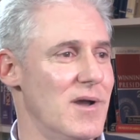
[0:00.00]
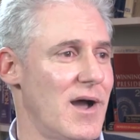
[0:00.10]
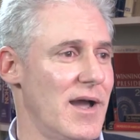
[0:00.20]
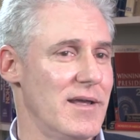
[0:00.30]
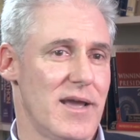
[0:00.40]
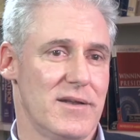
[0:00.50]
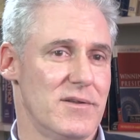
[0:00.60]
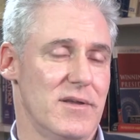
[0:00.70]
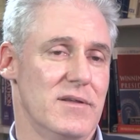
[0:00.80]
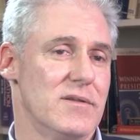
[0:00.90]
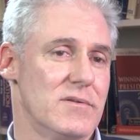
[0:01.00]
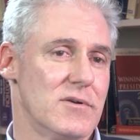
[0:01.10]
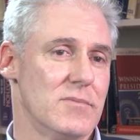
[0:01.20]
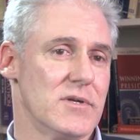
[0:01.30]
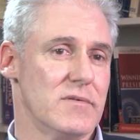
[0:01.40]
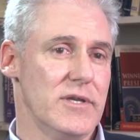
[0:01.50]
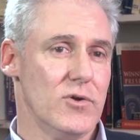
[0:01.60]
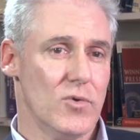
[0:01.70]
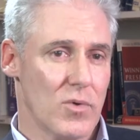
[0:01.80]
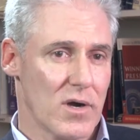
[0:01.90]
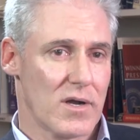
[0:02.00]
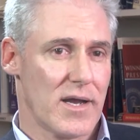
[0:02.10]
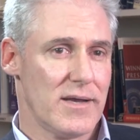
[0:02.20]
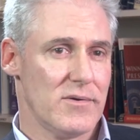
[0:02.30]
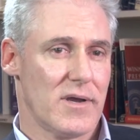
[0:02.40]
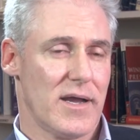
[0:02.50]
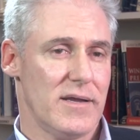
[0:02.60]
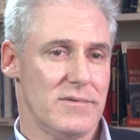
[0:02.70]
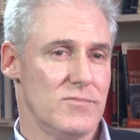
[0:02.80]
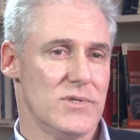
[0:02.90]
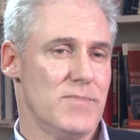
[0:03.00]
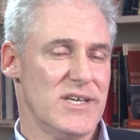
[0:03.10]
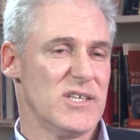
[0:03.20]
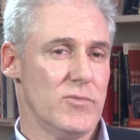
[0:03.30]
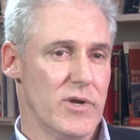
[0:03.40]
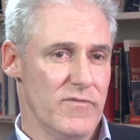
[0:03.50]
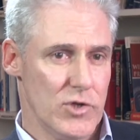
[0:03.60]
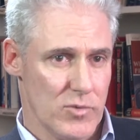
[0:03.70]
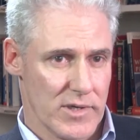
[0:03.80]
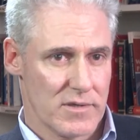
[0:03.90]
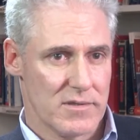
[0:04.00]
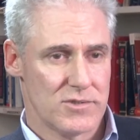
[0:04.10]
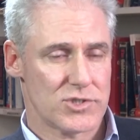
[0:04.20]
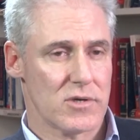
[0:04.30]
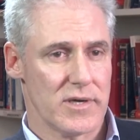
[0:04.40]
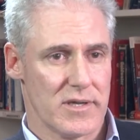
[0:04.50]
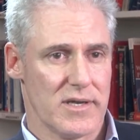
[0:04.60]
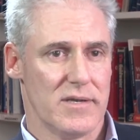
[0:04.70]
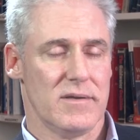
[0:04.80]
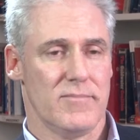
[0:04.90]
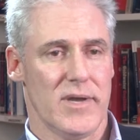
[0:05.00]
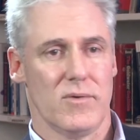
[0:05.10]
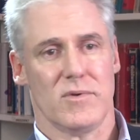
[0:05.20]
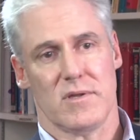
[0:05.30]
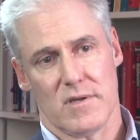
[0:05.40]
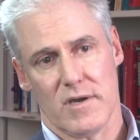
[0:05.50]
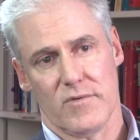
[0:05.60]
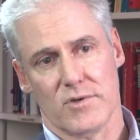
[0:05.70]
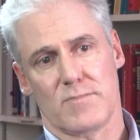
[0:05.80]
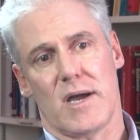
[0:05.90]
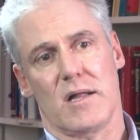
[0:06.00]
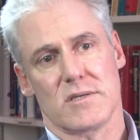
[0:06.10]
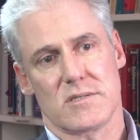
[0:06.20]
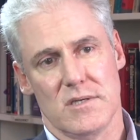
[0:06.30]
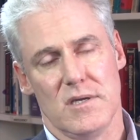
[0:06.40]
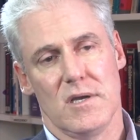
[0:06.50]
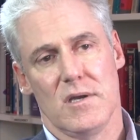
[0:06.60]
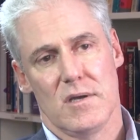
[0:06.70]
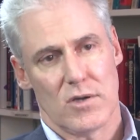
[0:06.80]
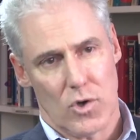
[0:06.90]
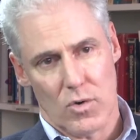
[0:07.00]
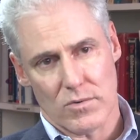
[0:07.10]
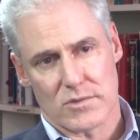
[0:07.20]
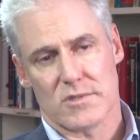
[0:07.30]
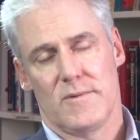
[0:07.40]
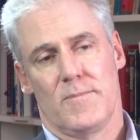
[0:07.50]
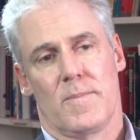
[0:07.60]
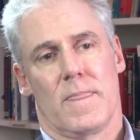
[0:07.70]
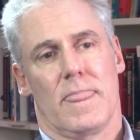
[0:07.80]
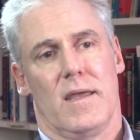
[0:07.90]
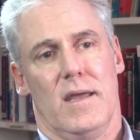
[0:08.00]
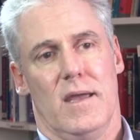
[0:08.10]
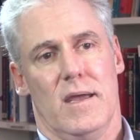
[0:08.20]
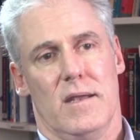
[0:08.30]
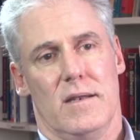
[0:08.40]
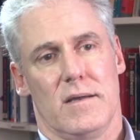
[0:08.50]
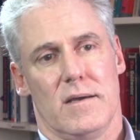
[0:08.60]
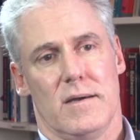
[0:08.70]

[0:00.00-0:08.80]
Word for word: I had to, in terms of legal work, I was basically reviewing, ensuring that it met with the governor's policy goals, and